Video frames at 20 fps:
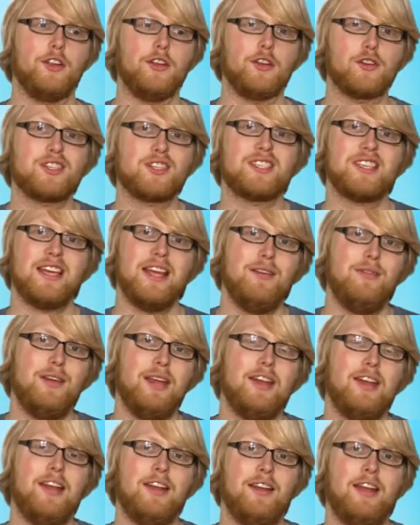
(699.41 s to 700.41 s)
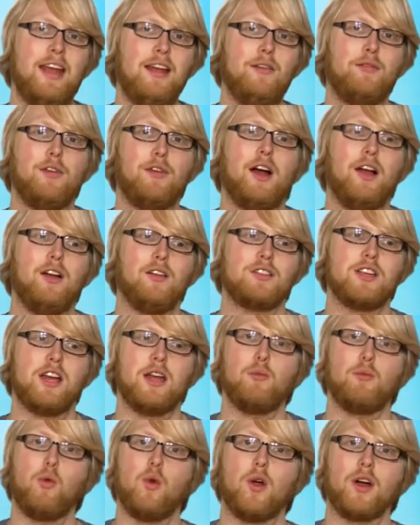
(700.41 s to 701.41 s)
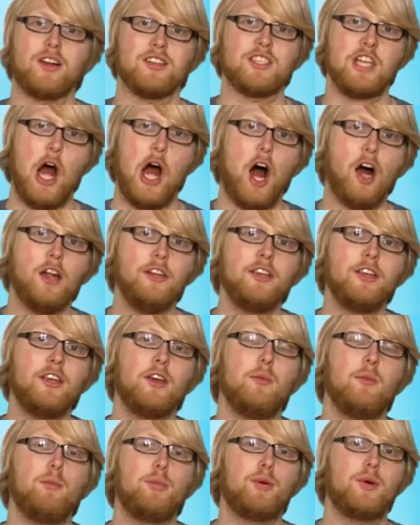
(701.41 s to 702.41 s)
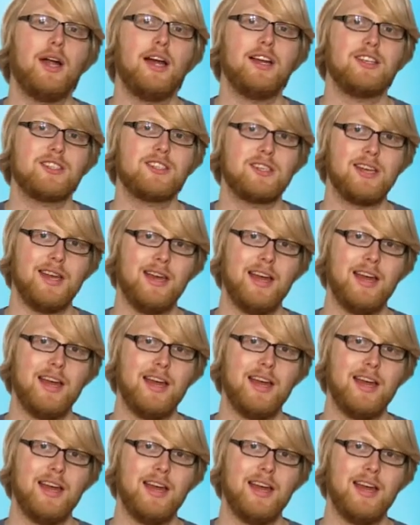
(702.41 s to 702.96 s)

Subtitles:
You're saving in a file type where it's uncompressed,